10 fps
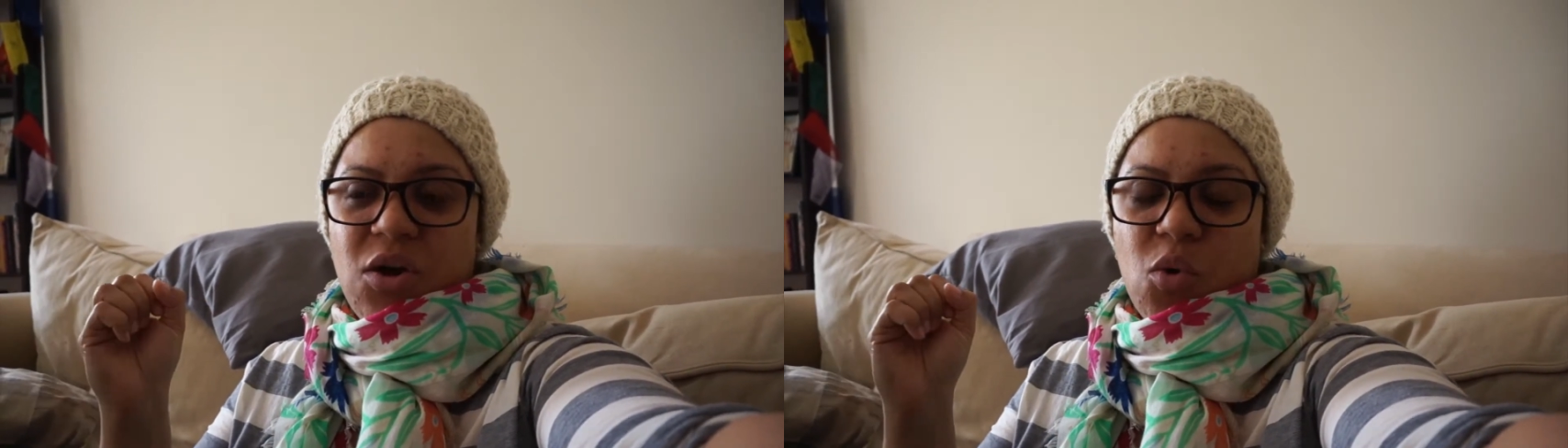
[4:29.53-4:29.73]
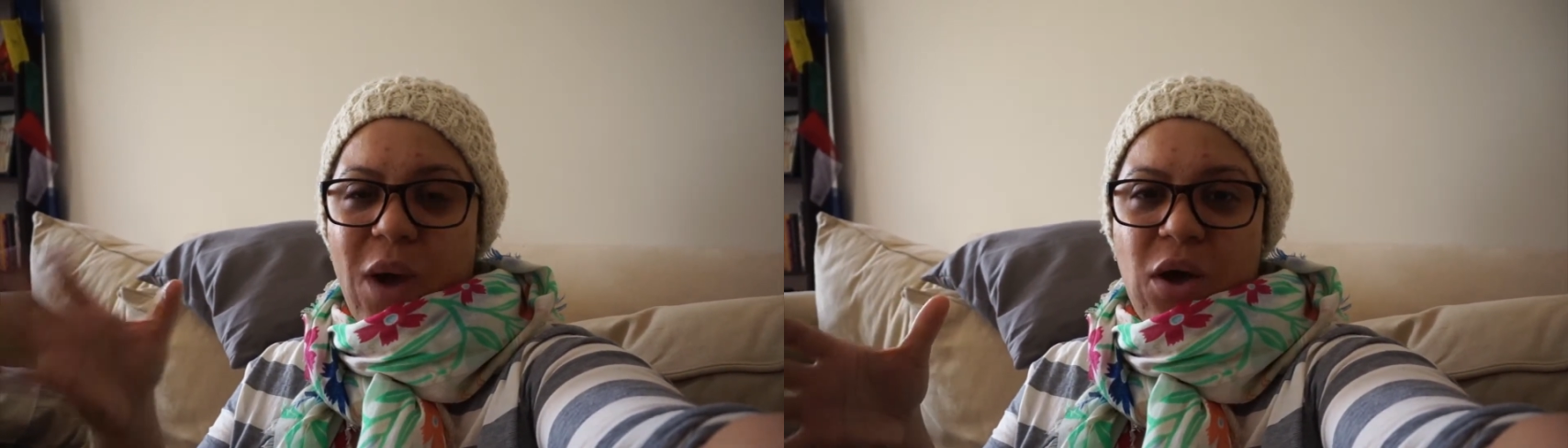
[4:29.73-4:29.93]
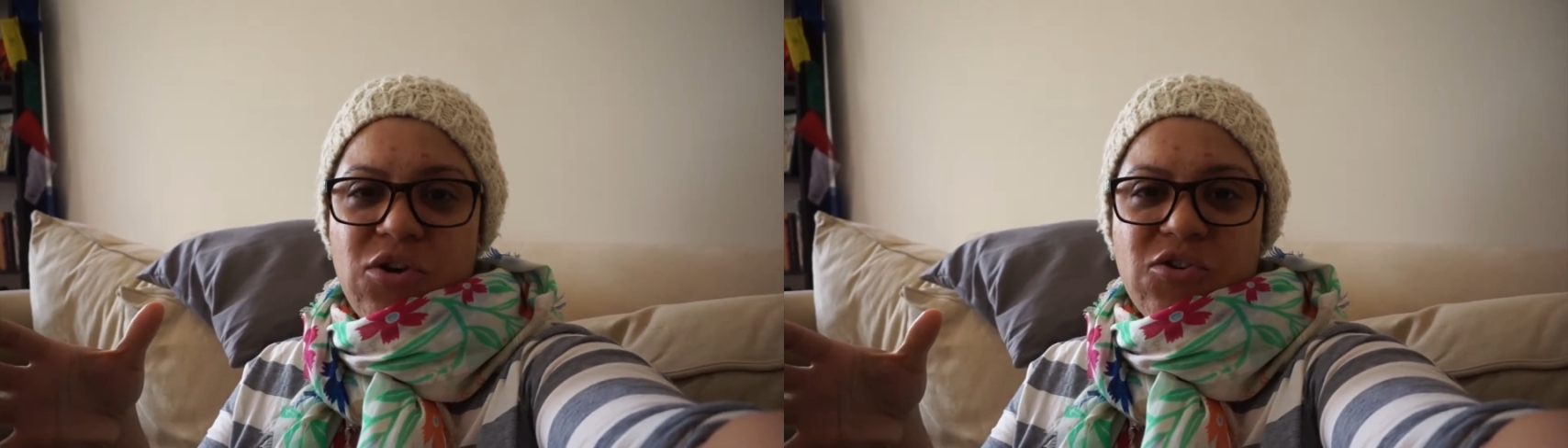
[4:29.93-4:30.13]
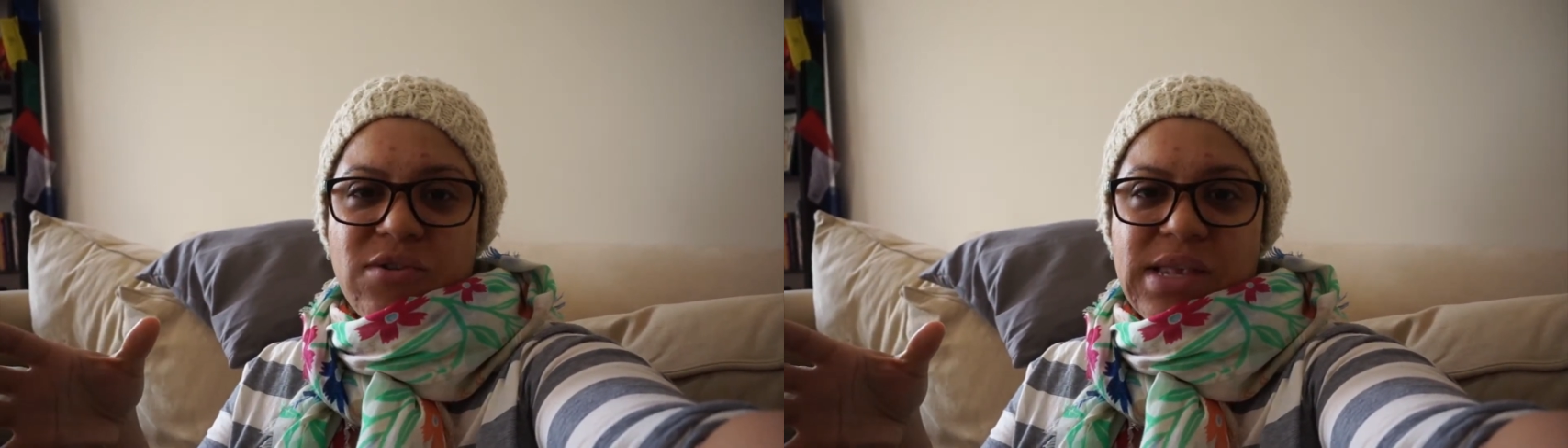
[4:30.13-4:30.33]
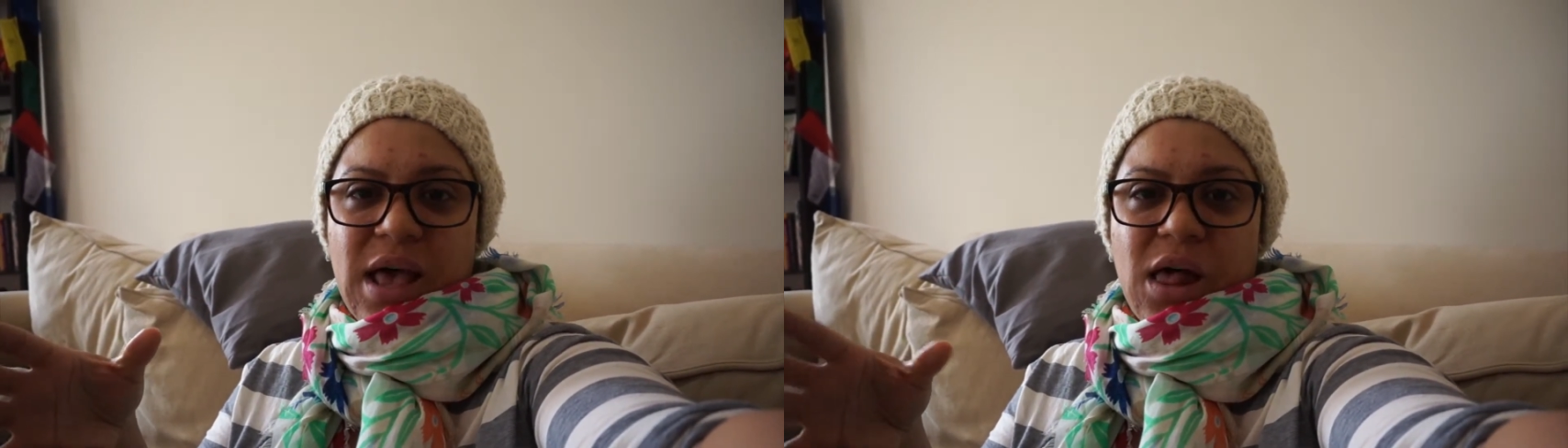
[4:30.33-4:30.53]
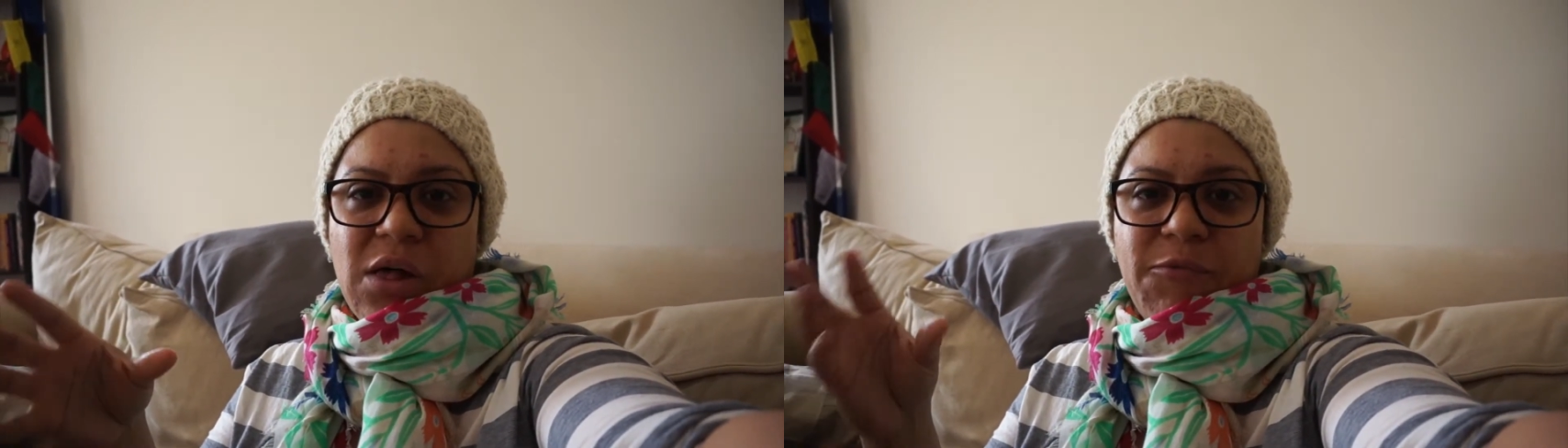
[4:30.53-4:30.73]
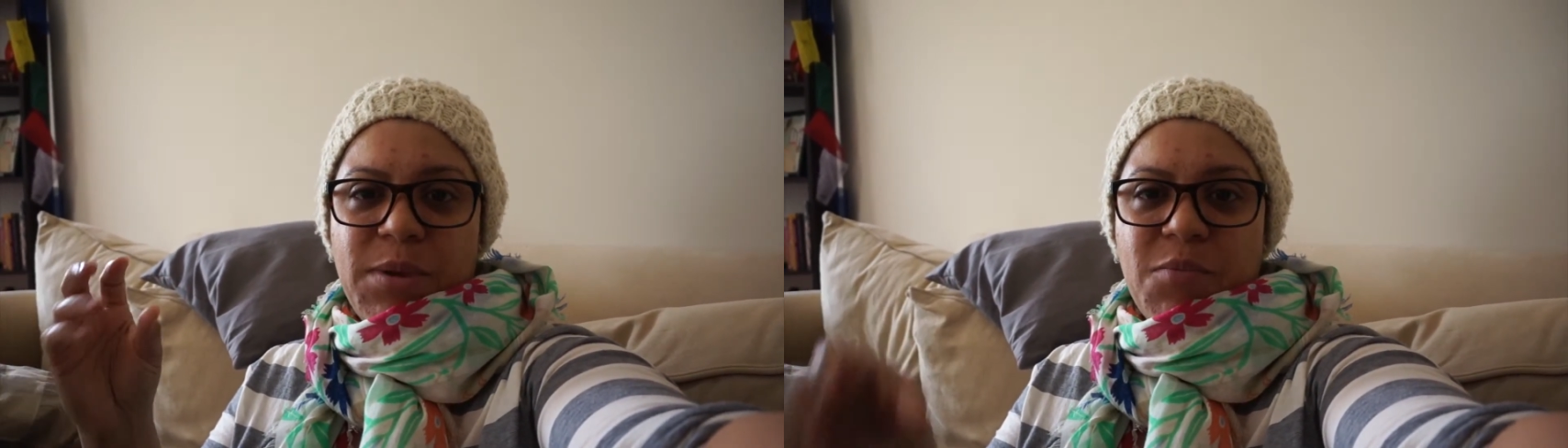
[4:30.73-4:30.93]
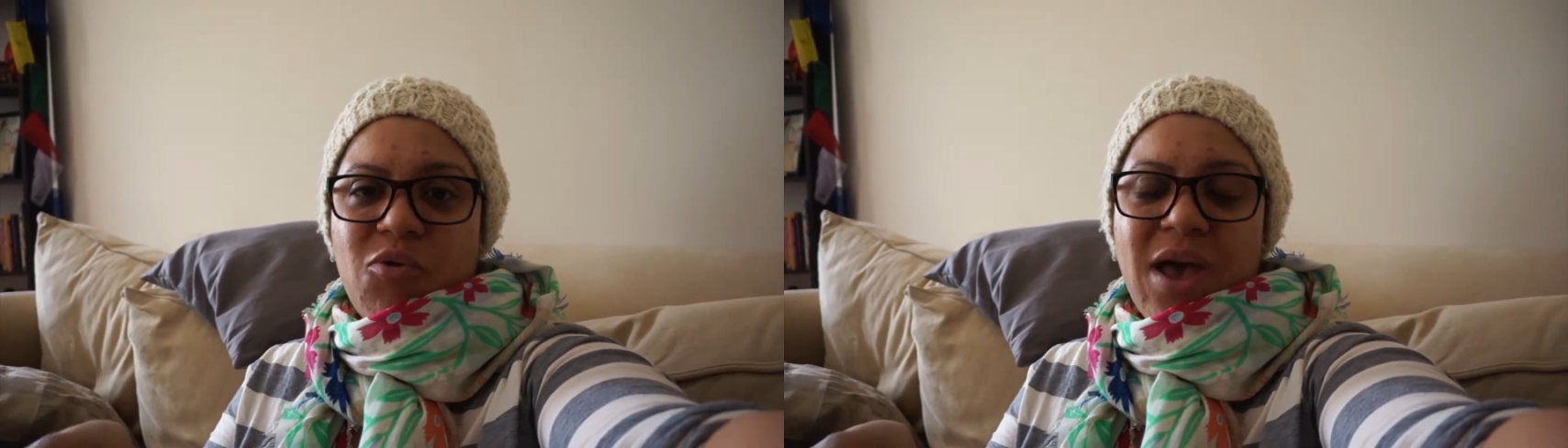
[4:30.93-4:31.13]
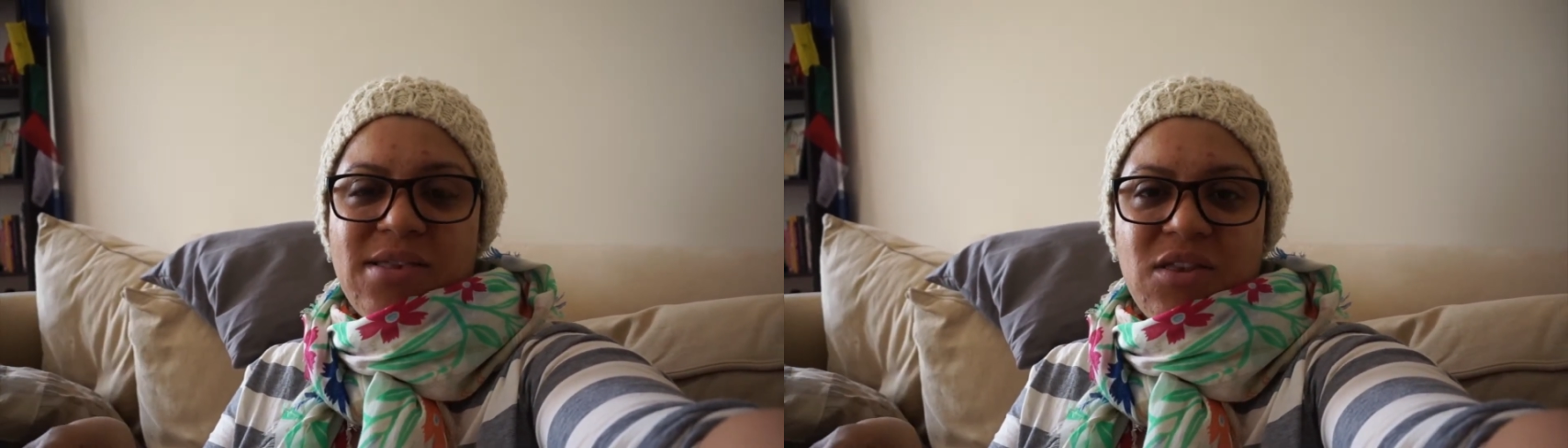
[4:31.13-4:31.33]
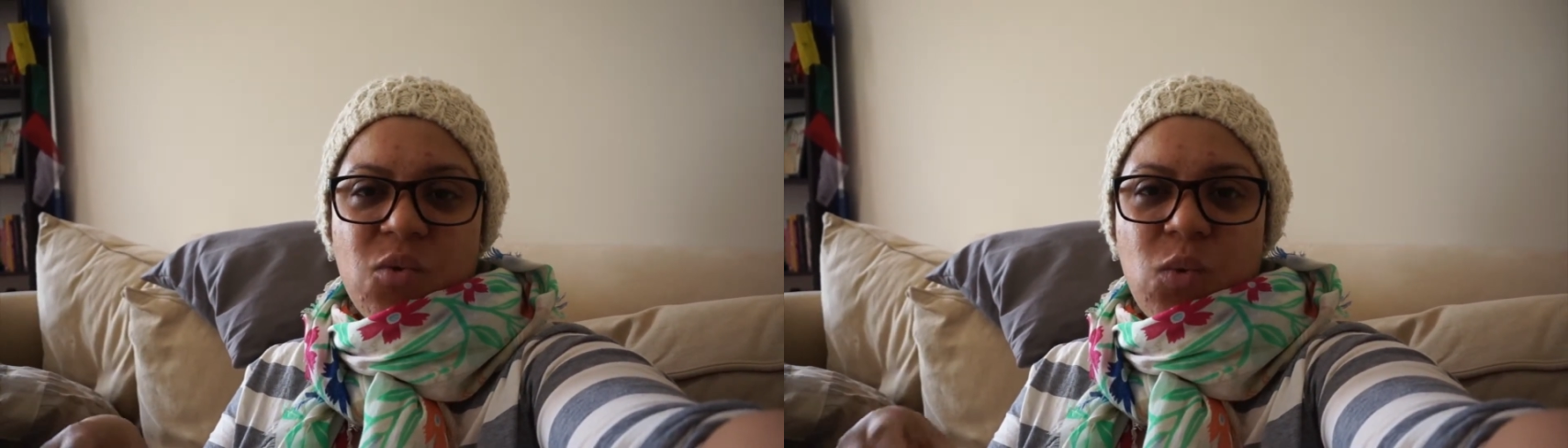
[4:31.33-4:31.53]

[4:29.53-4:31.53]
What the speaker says: Ground yourself, be present